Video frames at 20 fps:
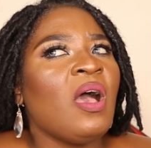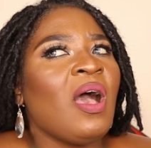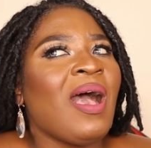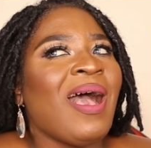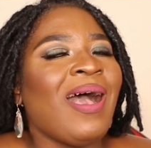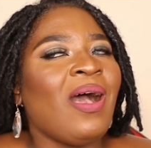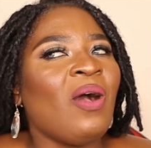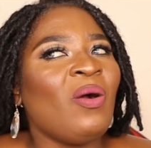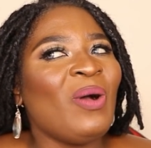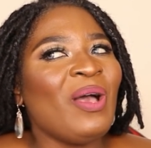
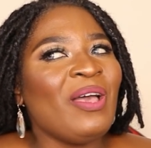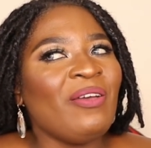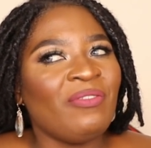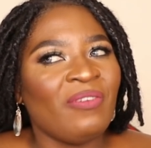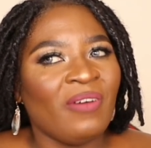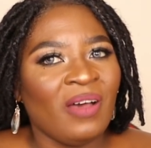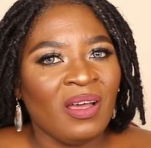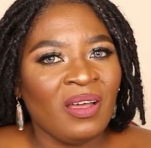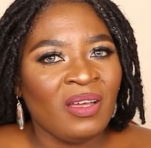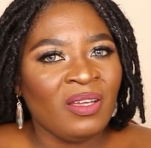
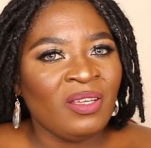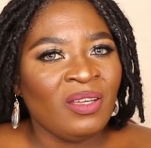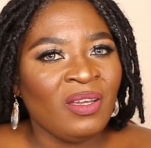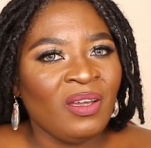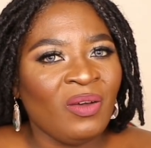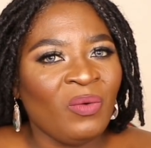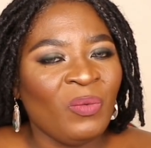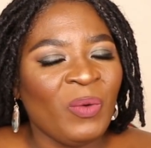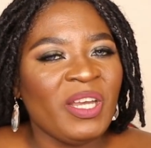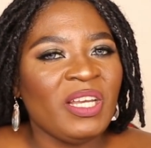However,
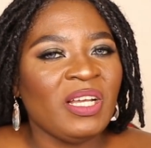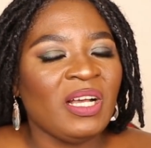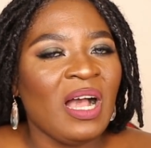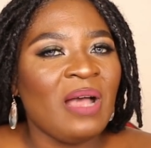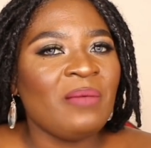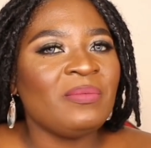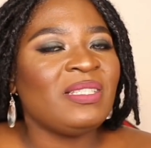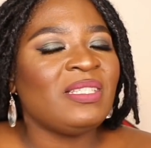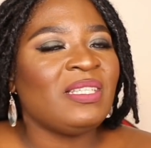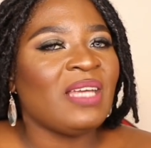when it
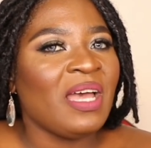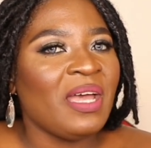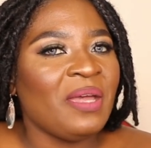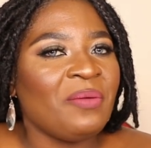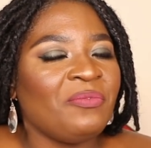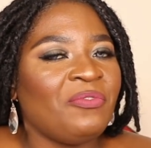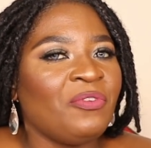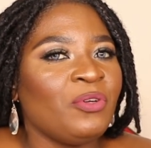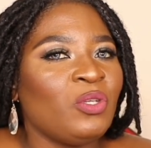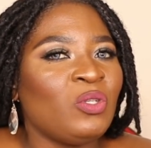comes
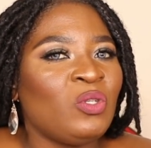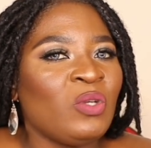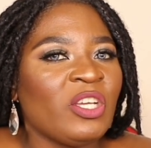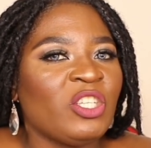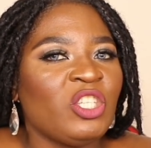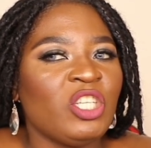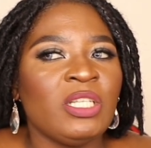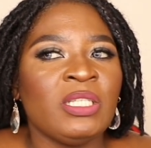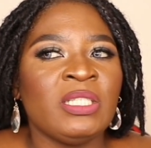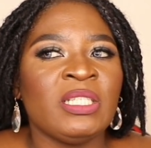time for you to
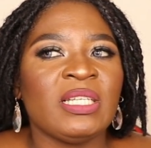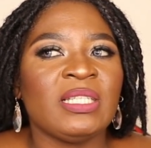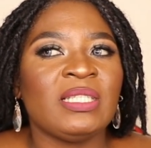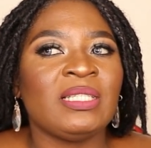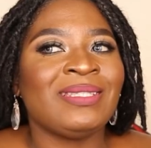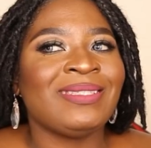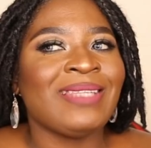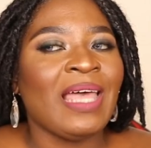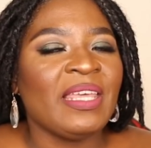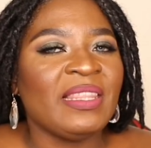actually
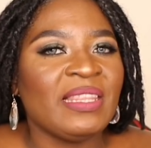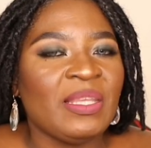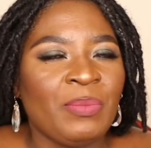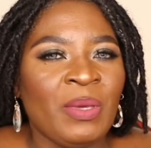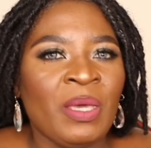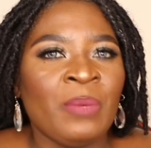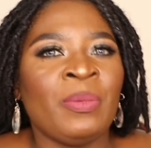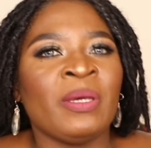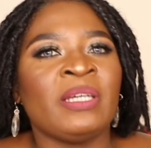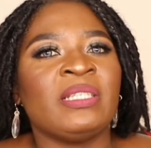just sign the
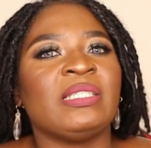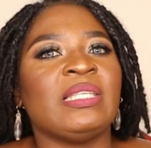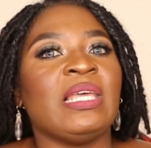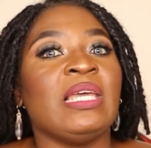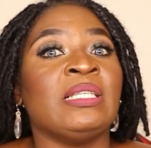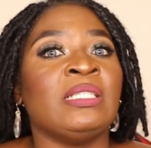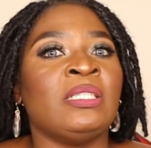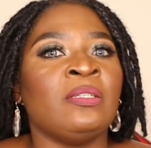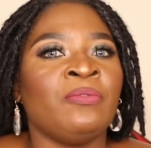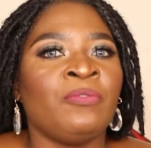papers
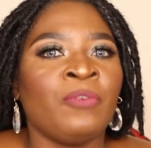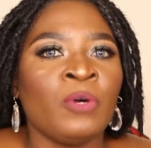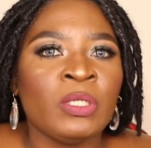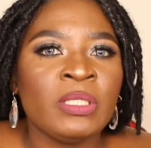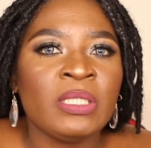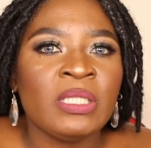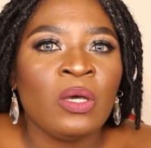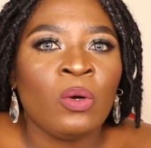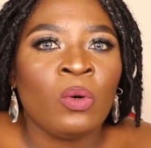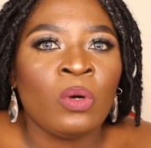and
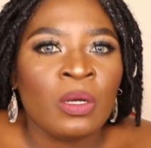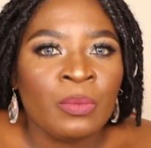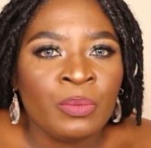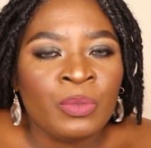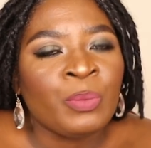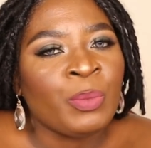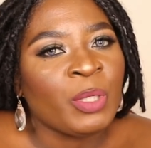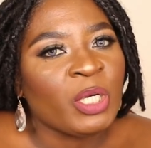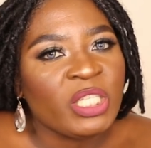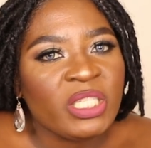divorce the
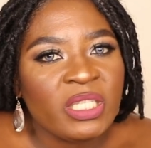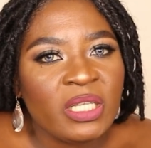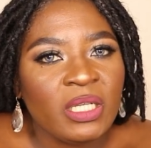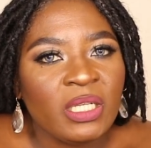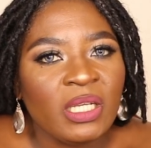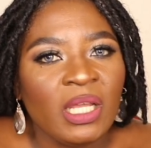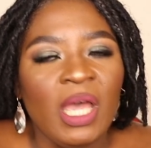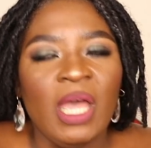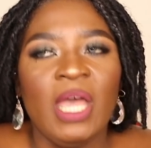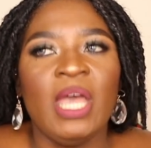horrible person,